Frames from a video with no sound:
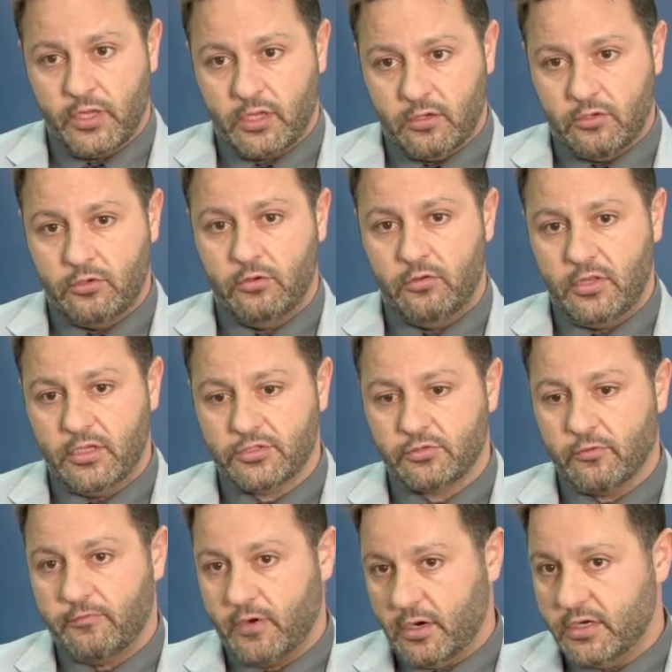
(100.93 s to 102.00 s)
We can do these
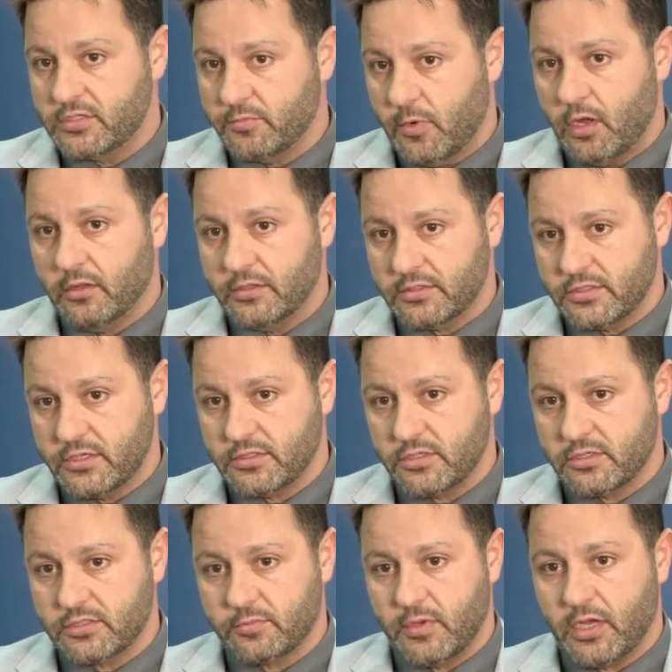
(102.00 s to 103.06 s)
through very small
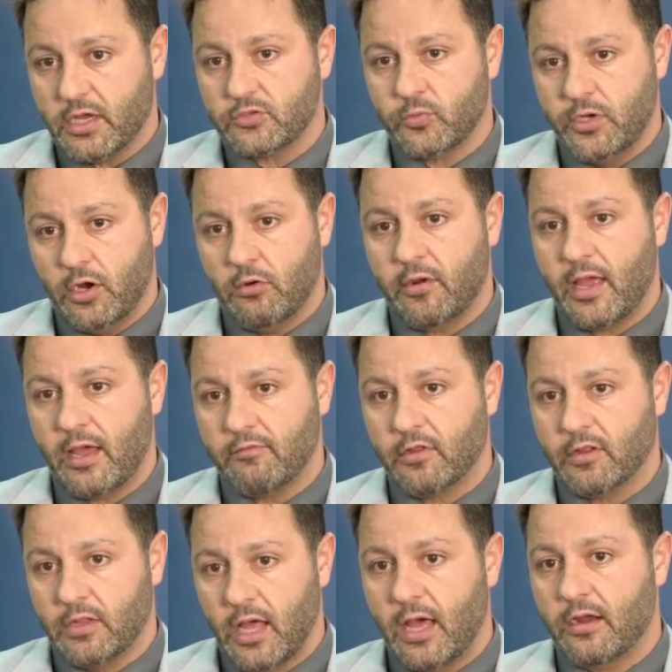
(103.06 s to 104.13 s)
incisions because we don't have
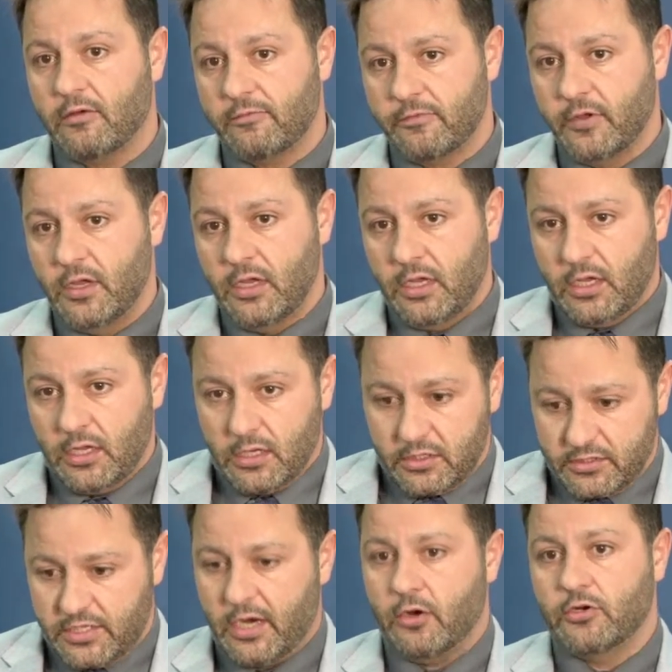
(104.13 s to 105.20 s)
a lot of
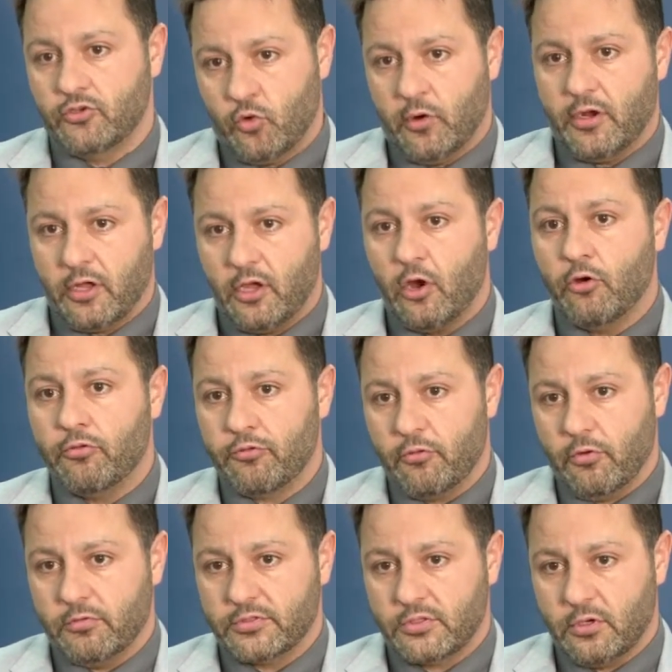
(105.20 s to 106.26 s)
territory to go
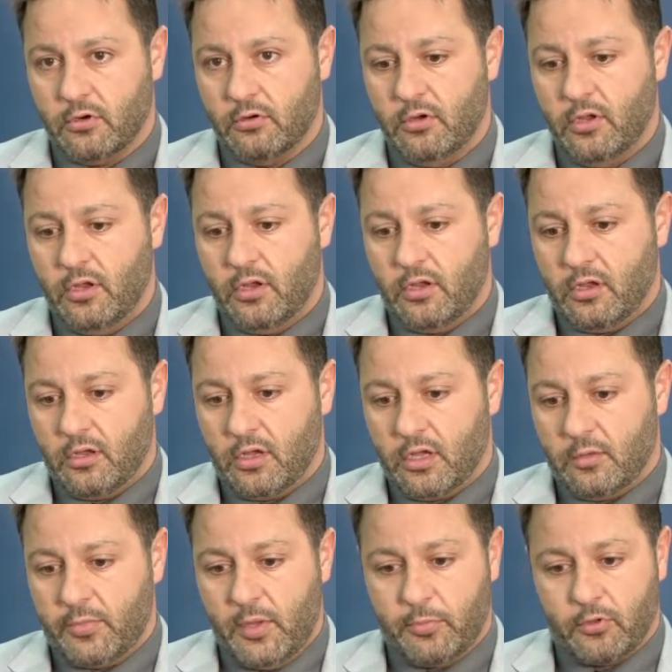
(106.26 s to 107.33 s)
through. So
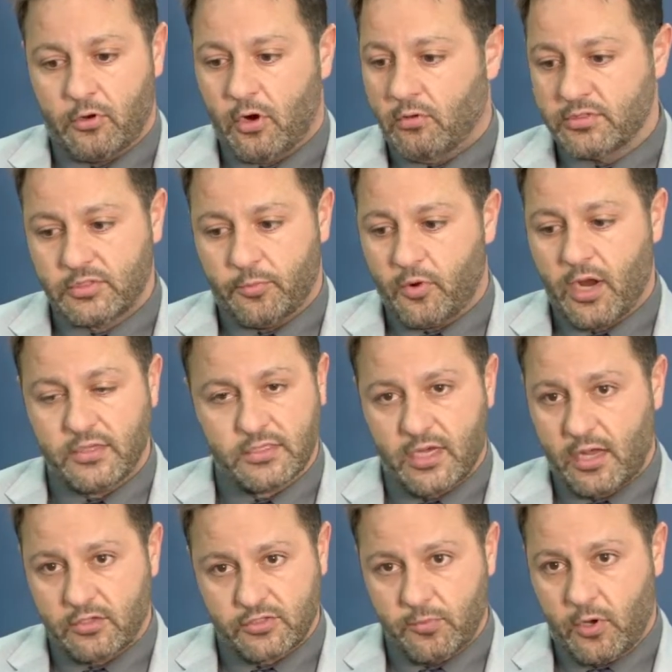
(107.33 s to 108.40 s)
people are always surprised
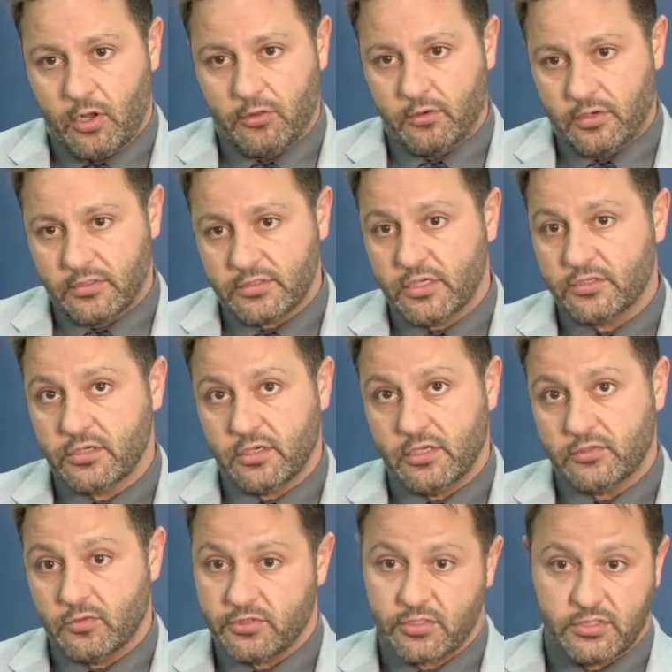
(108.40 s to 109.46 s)
at how small their incision
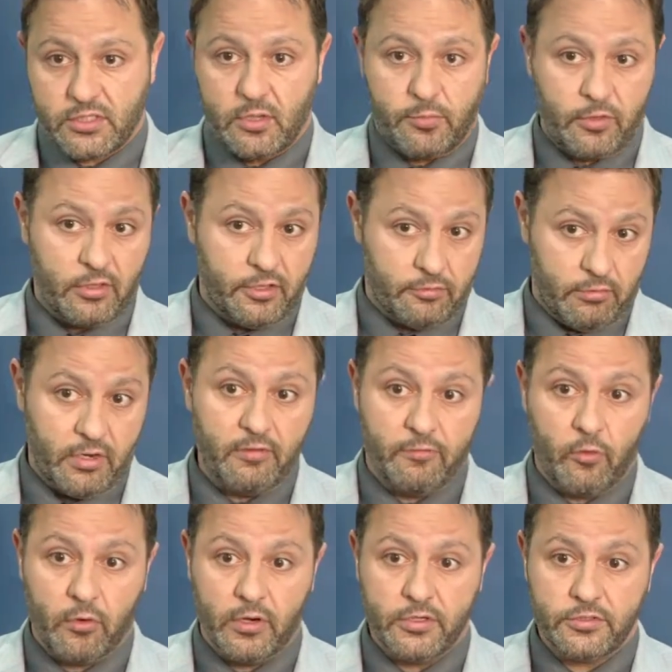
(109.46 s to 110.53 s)
is, which is typically 3 to
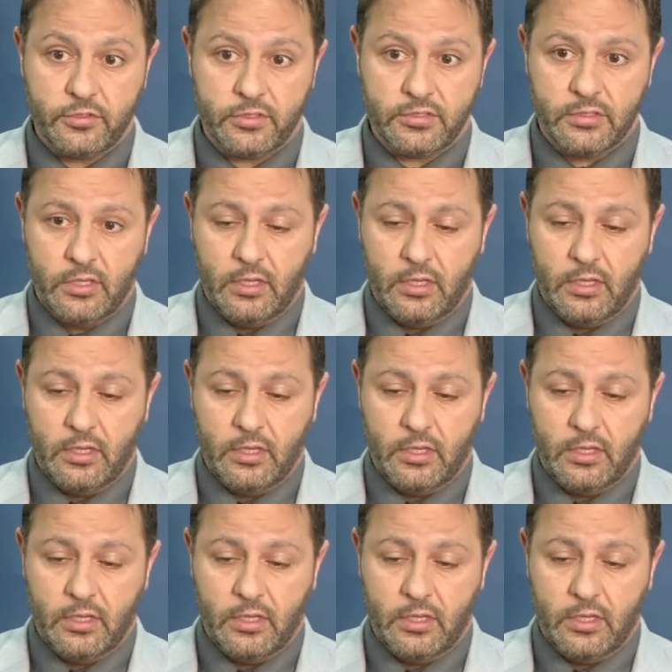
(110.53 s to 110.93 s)
4 inches.